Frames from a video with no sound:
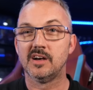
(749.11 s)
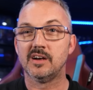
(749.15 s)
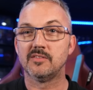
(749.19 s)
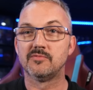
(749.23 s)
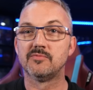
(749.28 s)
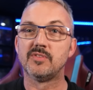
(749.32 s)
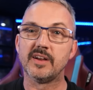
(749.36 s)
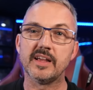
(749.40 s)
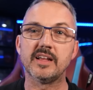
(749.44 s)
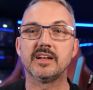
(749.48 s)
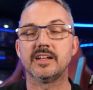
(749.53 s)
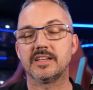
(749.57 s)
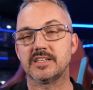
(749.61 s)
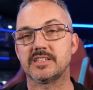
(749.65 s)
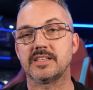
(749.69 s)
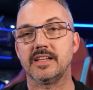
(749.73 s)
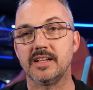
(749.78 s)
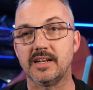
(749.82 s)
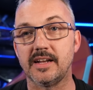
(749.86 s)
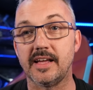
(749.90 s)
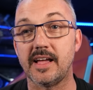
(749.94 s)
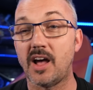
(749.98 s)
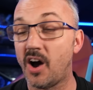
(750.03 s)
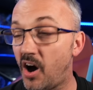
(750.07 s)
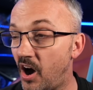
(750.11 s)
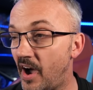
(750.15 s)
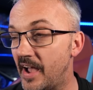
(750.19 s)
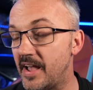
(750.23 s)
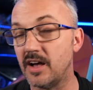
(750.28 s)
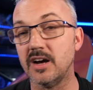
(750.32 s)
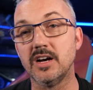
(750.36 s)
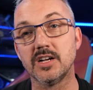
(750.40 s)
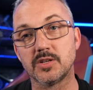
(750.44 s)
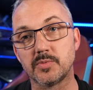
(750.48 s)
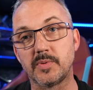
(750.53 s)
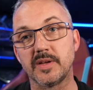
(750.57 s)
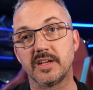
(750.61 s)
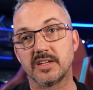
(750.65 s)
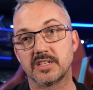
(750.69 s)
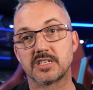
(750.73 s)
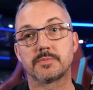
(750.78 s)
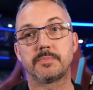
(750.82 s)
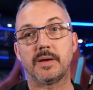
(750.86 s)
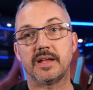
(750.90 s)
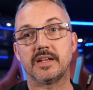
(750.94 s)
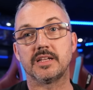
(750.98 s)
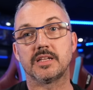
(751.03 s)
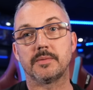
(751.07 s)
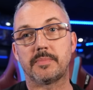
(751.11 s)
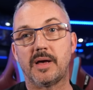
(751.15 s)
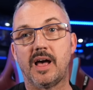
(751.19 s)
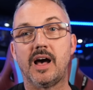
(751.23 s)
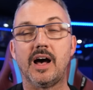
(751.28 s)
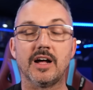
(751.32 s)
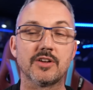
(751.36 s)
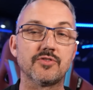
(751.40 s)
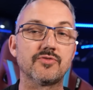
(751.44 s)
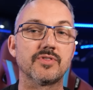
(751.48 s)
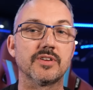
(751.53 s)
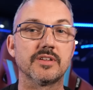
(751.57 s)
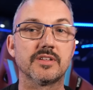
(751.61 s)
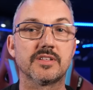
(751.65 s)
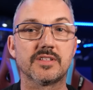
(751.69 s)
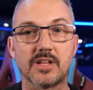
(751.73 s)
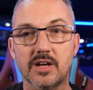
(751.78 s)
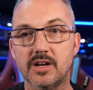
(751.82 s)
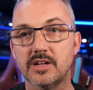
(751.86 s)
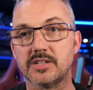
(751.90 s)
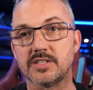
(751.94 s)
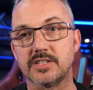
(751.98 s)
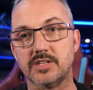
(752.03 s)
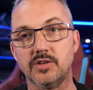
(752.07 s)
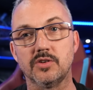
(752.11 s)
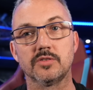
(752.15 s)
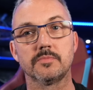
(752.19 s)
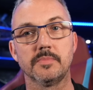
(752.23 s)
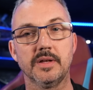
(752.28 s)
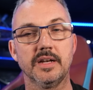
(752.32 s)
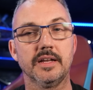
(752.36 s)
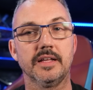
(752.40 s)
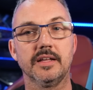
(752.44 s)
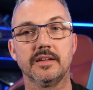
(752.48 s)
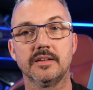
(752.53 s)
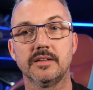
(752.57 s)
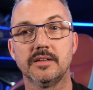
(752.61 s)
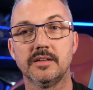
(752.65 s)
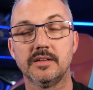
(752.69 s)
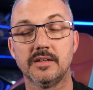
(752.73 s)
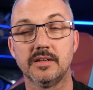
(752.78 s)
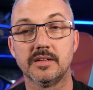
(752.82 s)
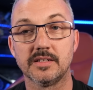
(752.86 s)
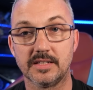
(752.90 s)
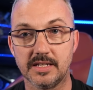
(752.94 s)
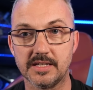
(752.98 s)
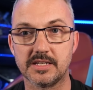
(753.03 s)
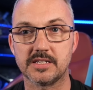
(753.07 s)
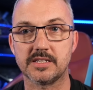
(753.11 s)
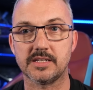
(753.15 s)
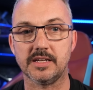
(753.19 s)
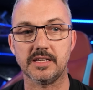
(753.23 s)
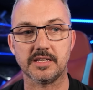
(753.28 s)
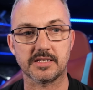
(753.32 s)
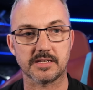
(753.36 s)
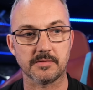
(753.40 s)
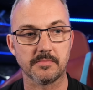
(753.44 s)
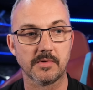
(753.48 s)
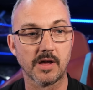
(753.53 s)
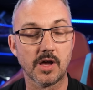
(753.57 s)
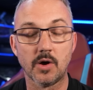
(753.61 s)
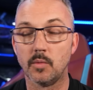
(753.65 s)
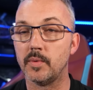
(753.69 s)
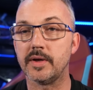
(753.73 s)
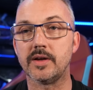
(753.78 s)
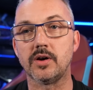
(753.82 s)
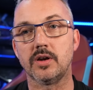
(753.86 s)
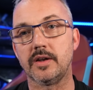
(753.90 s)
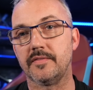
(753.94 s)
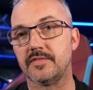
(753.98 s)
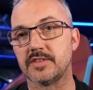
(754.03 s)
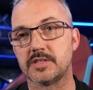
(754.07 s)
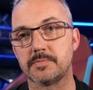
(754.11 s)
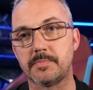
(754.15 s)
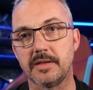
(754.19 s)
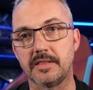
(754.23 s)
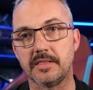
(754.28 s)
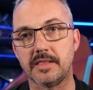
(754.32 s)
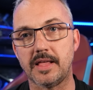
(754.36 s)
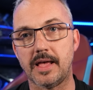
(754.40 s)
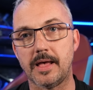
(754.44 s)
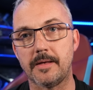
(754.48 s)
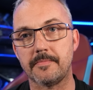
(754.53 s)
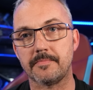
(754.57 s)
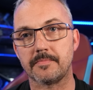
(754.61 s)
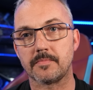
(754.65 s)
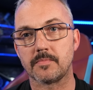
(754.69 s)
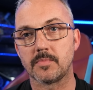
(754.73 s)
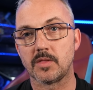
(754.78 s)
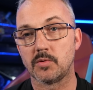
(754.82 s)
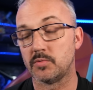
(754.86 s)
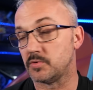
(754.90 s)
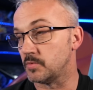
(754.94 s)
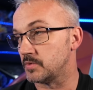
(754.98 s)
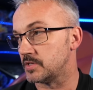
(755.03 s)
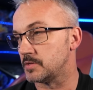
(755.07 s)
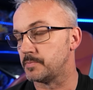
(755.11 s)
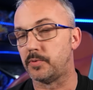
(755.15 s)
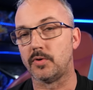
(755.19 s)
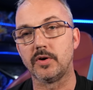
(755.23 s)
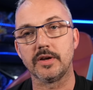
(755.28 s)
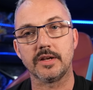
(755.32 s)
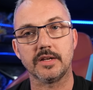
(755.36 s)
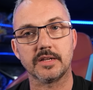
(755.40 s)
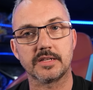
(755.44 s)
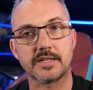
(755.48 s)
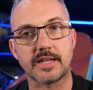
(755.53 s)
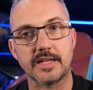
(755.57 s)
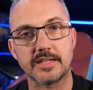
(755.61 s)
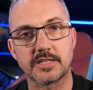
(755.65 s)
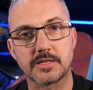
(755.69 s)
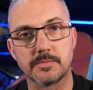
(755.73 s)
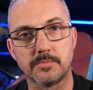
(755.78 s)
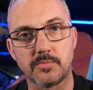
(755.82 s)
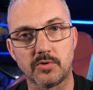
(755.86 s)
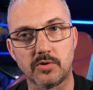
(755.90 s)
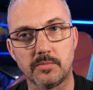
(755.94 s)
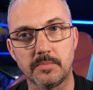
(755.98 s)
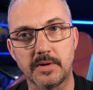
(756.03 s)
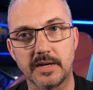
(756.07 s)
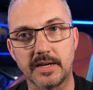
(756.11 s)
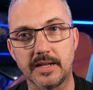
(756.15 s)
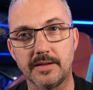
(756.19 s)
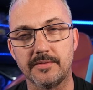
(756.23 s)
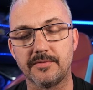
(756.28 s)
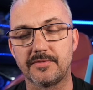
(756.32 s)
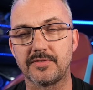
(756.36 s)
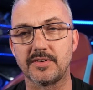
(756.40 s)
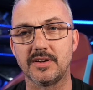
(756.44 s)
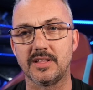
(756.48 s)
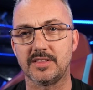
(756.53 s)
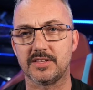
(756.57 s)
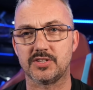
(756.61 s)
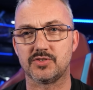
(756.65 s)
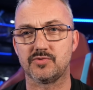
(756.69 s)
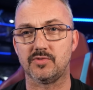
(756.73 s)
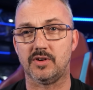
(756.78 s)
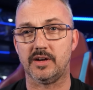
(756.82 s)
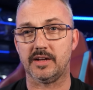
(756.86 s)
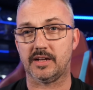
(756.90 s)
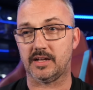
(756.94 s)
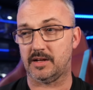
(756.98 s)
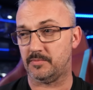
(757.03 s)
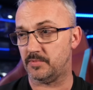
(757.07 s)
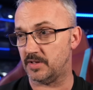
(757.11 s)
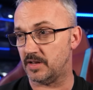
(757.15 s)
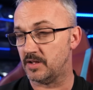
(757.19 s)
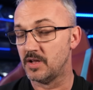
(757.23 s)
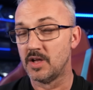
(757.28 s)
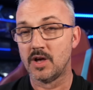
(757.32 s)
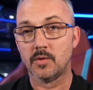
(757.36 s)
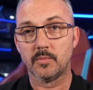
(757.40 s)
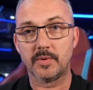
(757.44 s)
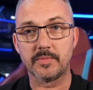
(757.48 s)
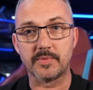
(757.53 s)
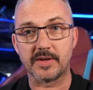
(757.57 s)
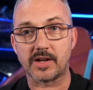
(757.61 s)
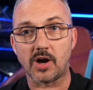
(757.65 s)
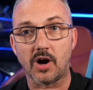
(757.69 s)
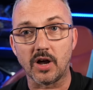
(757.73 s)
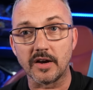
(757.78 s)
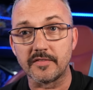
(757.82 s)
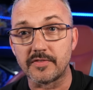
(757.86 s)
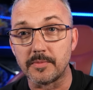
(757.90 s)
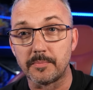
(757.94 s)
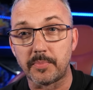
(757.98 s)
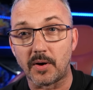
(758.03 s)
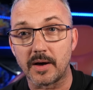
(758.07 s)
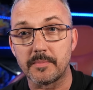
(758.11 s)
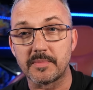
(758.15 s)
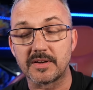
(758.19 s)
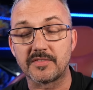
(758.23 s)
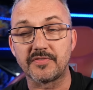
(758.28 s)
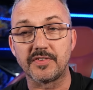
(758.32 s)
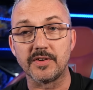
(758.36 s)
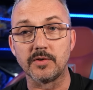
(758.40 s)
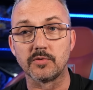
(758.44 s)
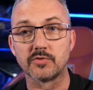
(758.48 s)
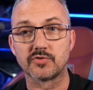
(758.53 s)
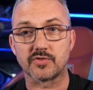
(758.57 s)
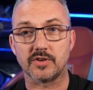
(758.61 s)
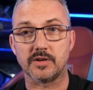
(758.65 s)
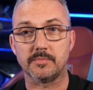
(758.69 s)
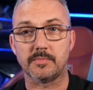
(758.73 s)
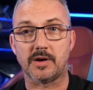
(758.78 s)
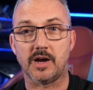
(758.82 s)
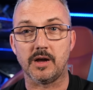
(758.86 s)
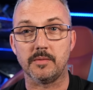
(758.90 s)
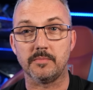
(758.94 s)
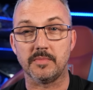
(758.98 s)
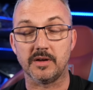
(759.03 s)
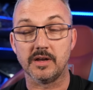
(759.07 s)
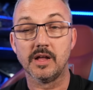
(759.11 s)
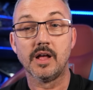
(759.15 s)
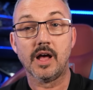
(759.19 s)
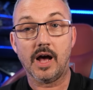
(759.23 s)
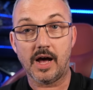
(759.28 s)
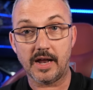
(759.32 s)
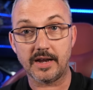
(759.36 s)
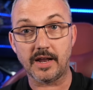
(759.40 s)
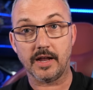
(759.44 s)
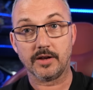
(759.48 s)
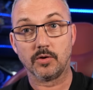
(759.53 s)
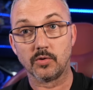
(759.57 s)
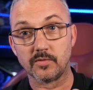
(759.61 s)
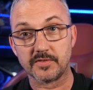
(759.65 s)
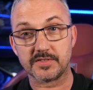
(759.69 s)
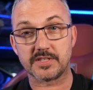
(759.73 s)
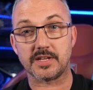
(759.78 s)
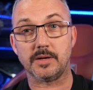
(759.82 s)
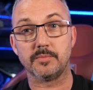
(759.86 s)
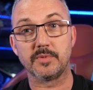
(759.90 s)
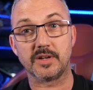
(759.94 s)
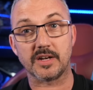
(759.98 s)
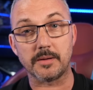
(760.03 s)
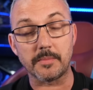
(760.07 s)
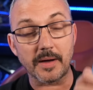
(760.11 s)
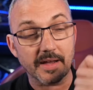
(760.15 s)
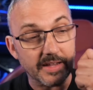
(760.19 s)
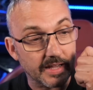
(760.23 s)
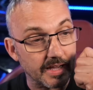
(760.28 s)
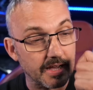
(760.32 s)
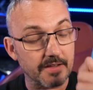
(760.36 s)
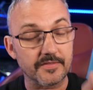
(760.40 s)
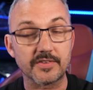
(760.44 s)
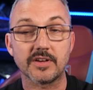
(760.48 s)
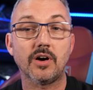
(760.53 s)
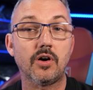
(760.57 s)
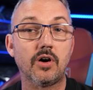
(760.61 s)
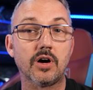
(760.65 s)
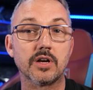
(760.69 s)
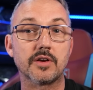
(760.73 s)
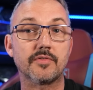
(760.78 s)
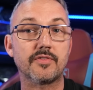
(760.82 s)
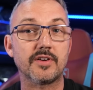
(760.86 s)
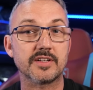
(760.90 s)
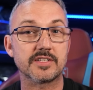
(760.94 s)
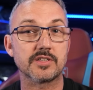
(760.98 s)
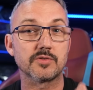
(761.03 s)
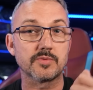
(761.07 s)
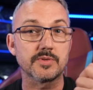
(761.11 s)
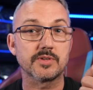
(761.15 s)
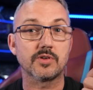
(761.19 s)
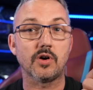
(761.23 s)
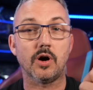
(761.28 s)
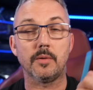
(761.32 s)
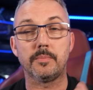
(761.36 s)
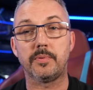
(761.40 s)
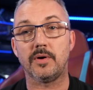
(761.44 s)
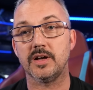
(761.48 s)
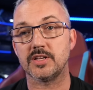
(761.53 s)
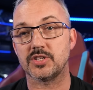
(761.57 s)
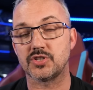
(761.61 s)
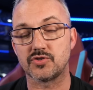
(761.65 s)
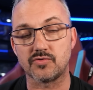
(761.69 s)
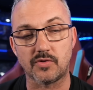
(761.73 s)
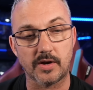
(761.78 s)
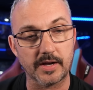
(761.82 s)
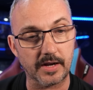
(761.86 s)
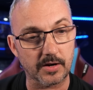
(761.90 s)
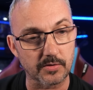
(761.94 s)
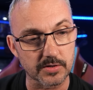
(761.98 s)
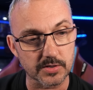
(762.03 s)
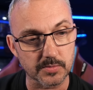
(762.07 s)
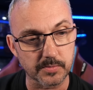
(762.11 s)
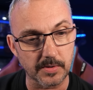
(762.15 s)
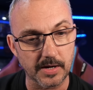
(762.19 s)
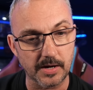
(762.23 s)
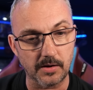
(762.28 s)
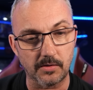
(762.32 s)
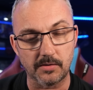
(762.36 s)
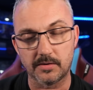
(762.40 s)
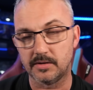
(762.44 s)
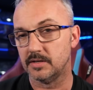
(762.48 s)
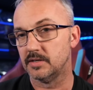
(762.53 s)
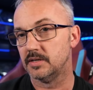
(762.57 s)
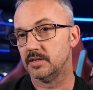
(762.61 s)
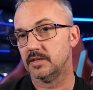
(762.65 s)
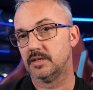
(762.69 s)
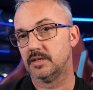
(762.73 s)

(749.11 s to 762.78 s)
Realistically, I heard we could spend about one hundred thirty odd million. This season, we can't even spend that. Well, what's the point in getting some more money in for another striker? We, we can't even buy a midfielder at the moment, and, and all of a sudden we're going to make it even harder for ourselves. We've got to buy a striker as well.